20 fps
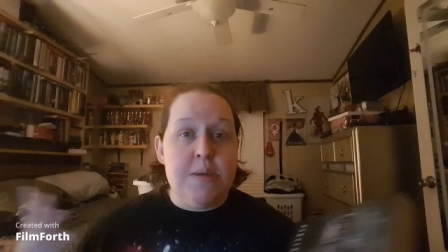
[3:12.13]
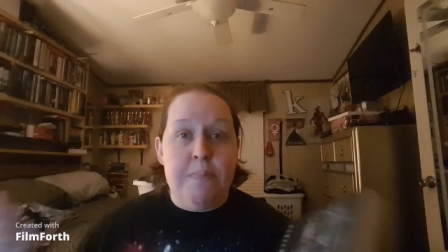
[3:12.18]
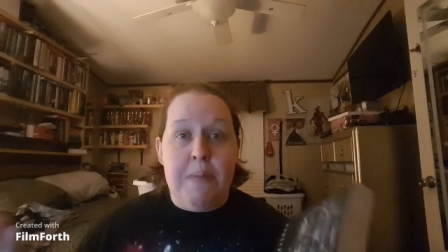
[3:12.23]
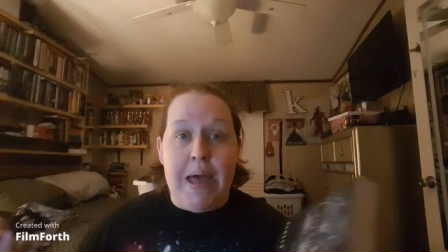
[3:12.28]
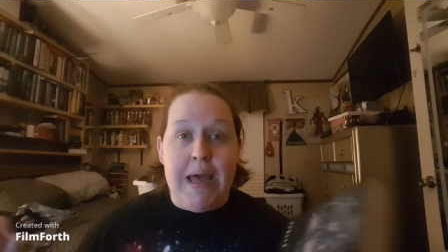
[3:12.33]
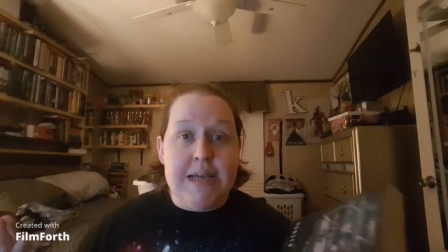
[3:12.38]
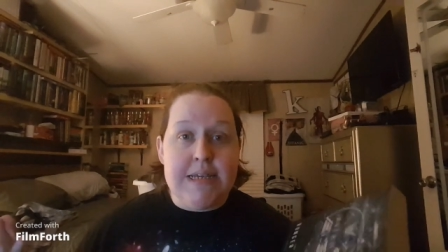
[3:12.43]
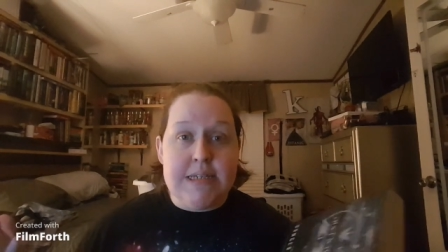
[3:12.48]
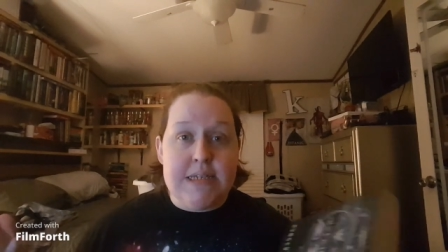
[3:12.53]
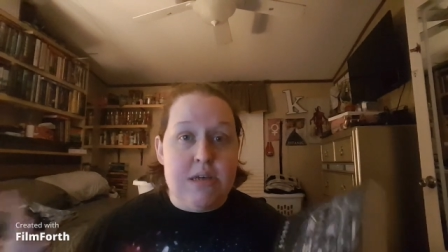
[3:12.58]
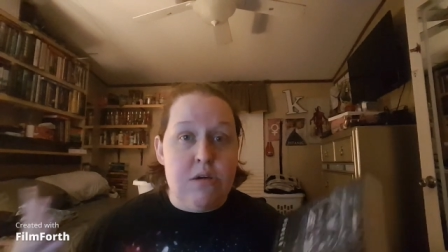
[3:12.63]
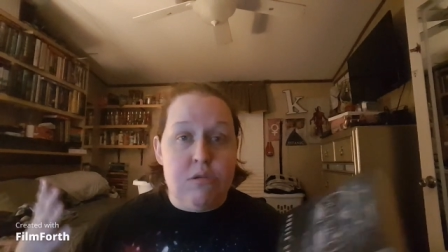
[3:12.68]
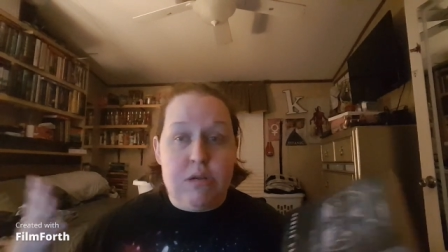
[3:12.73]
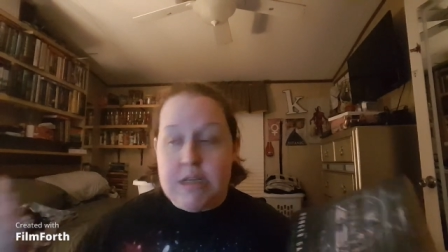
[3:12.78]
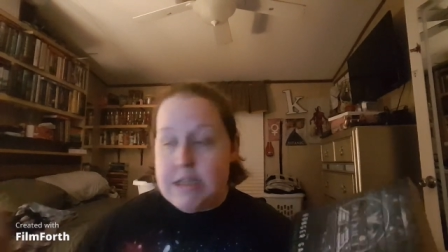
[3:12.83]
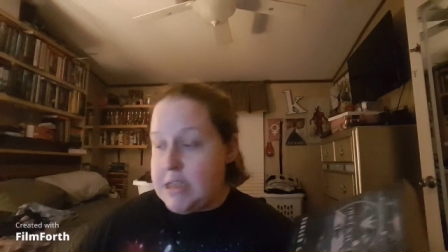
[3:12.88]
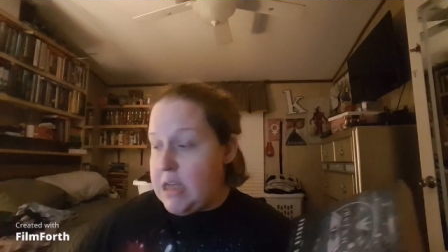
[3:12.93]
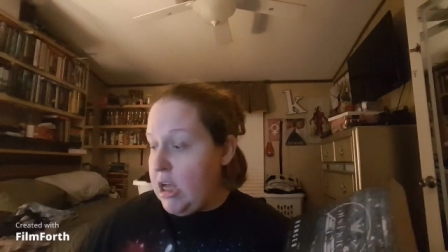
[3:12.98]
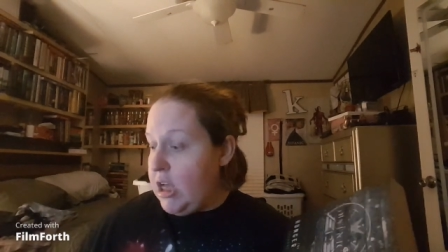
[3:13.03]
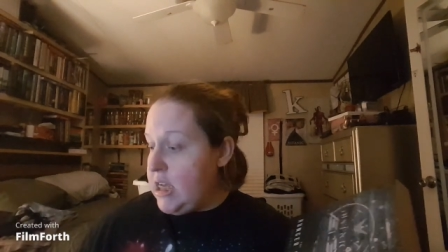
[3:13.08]
a base on a
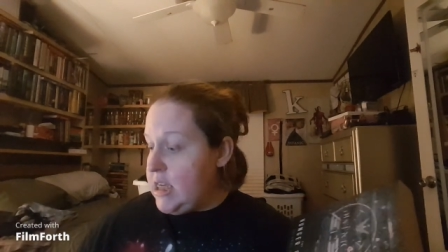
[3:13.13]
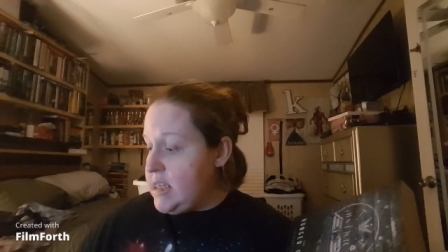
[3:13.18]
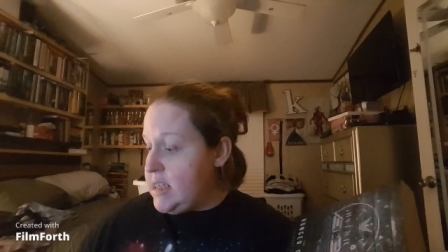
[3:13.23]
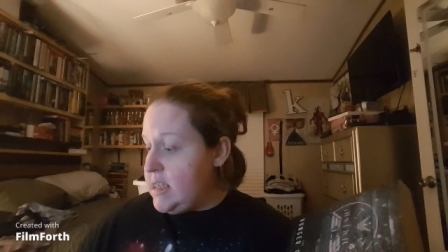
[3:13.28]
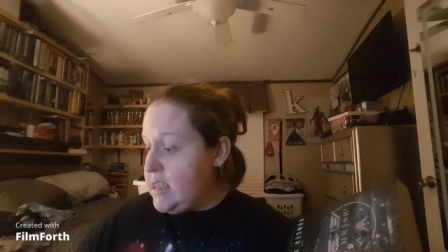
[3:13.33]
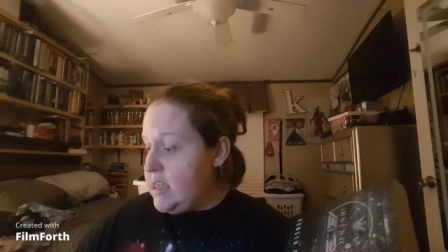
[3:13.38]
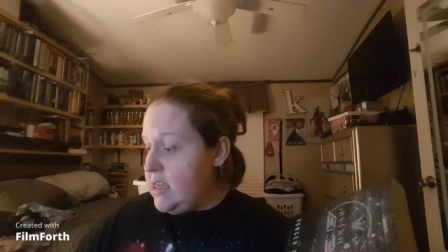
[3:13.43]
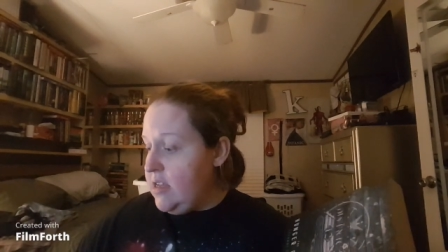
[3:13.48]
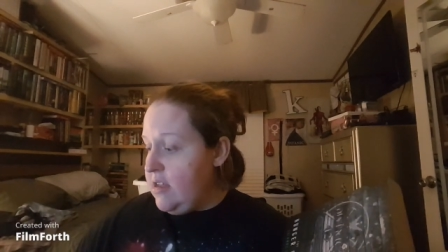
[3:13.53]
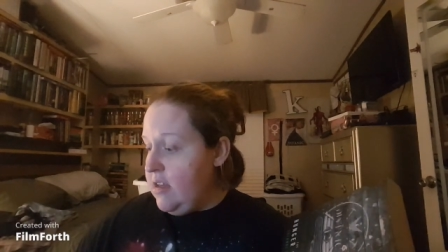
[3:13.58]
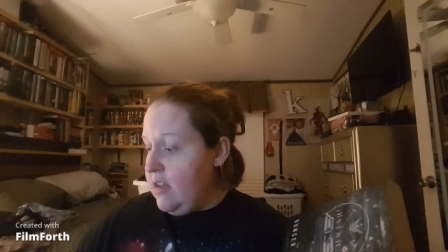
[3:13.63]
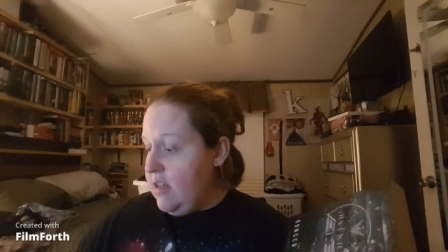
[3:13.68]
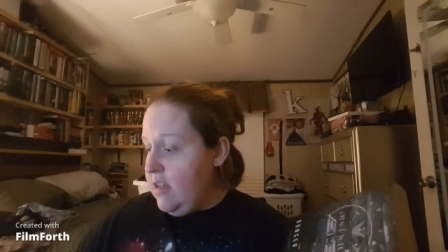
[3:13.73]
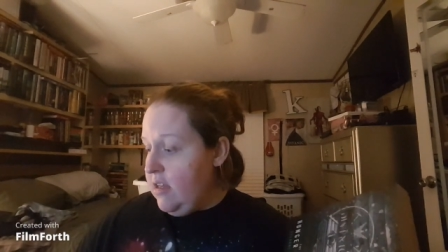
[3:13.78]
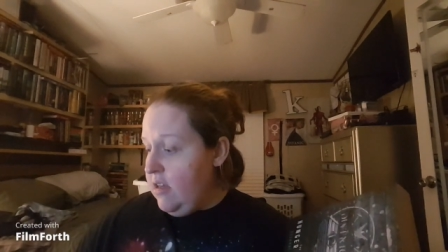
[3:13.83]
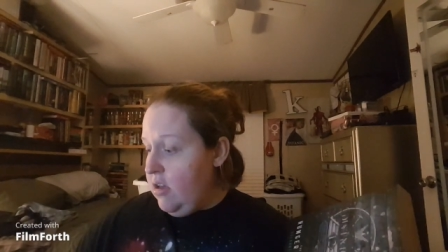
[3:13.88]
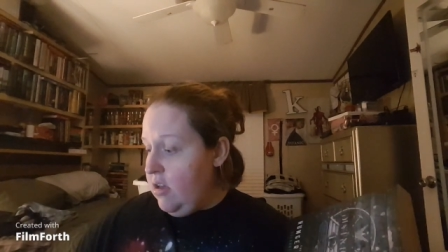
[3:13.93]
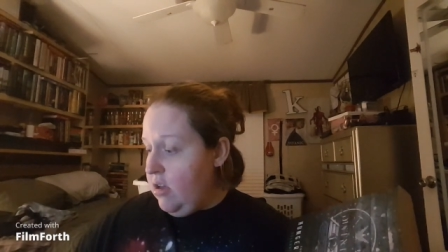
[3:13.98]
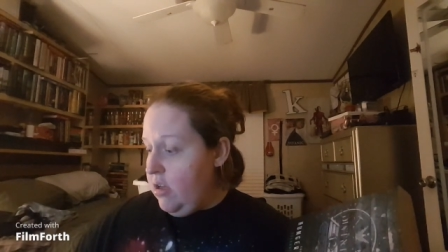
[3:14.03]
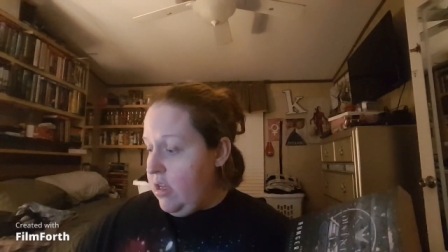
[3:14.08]
sauce.
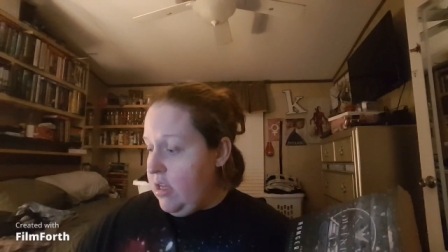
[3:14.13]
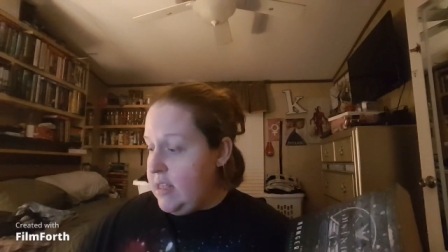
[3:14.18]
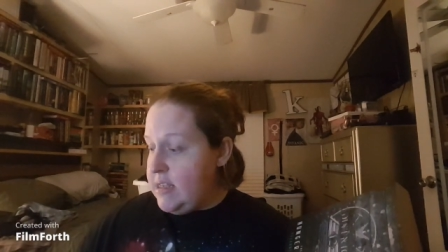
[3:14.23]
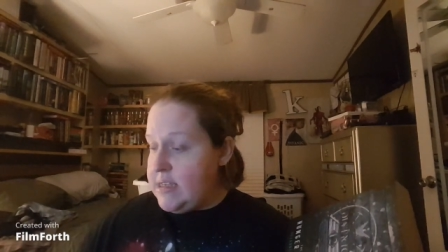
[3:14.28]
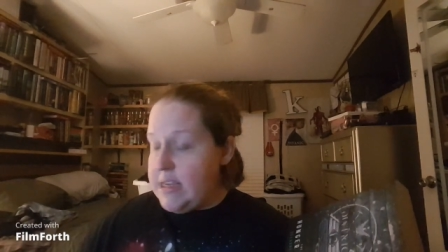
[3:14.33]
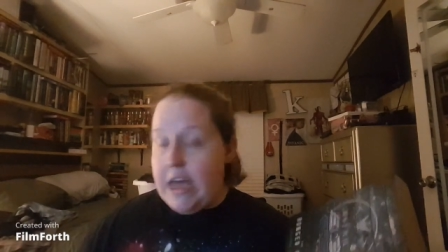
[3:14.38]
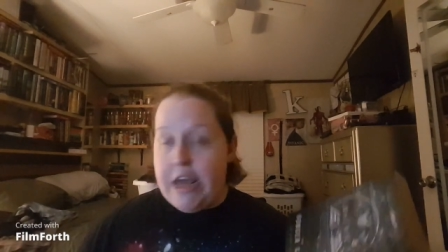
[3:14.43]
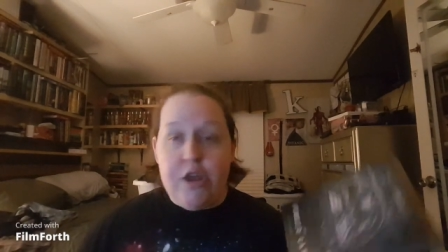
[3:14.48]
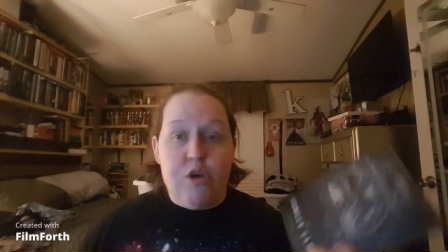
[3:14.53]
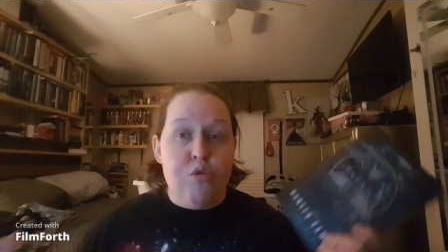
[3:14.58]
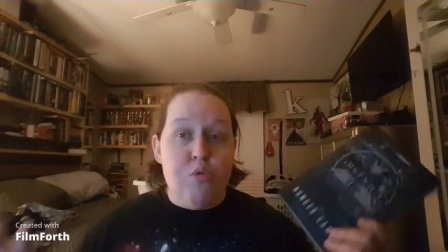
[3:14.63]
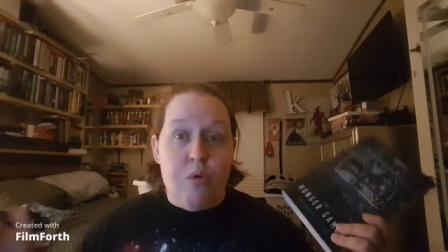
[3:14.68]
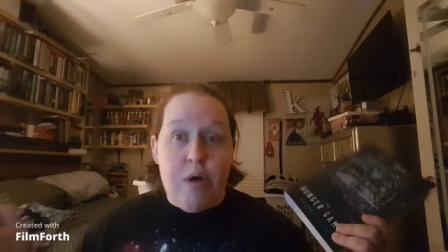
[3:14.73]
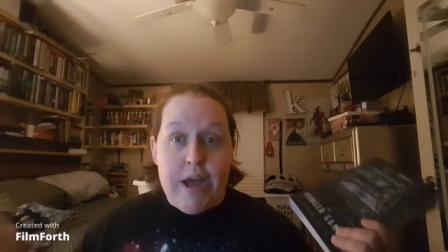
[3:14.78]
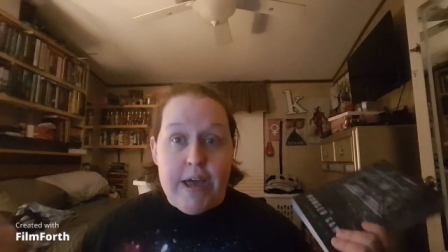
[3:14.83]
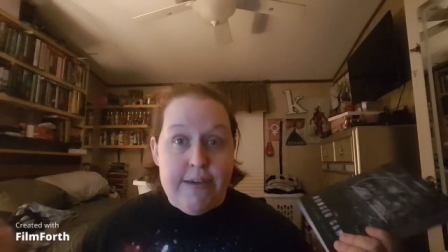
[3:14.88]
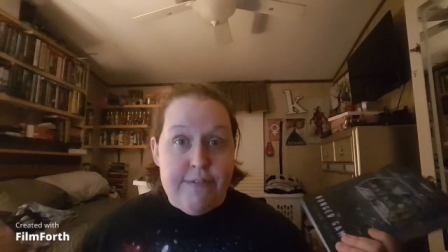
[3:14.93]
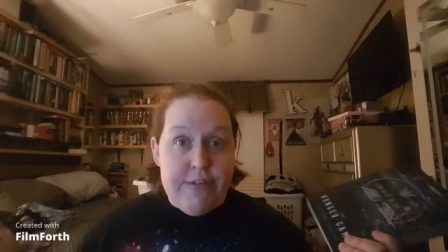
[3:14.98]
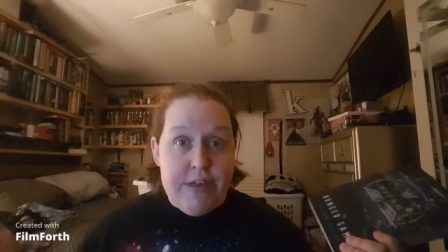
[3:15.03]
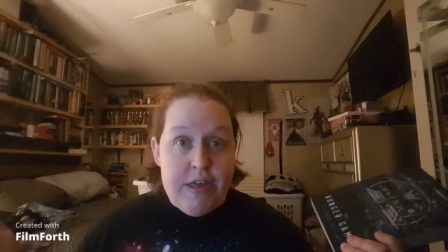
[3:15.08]
It's not a
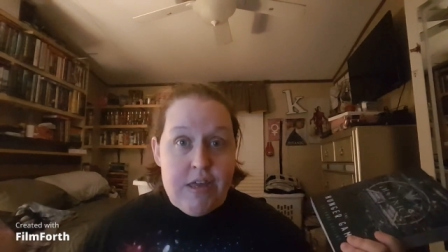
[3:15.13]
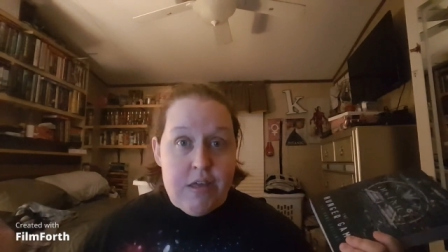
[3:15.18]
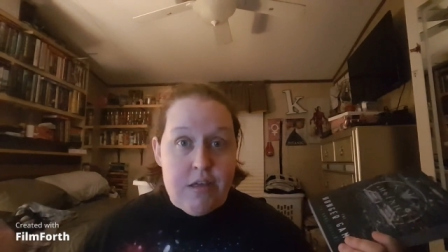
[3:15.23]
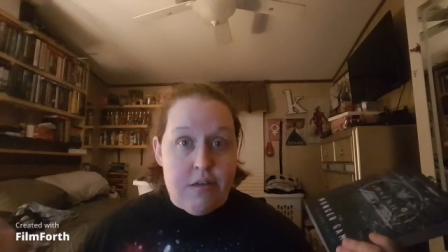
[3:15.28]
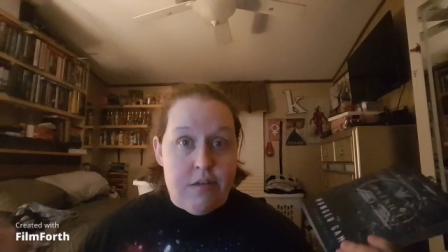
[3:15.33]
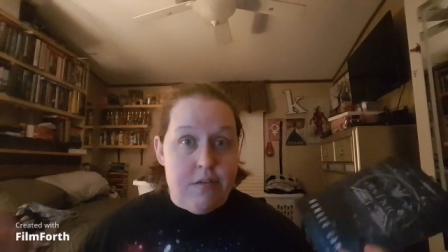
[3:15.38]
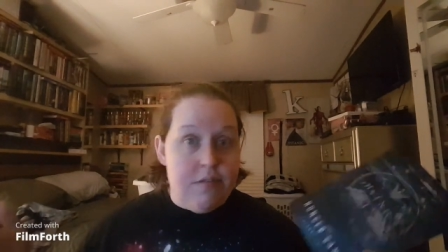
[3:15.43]
gravy.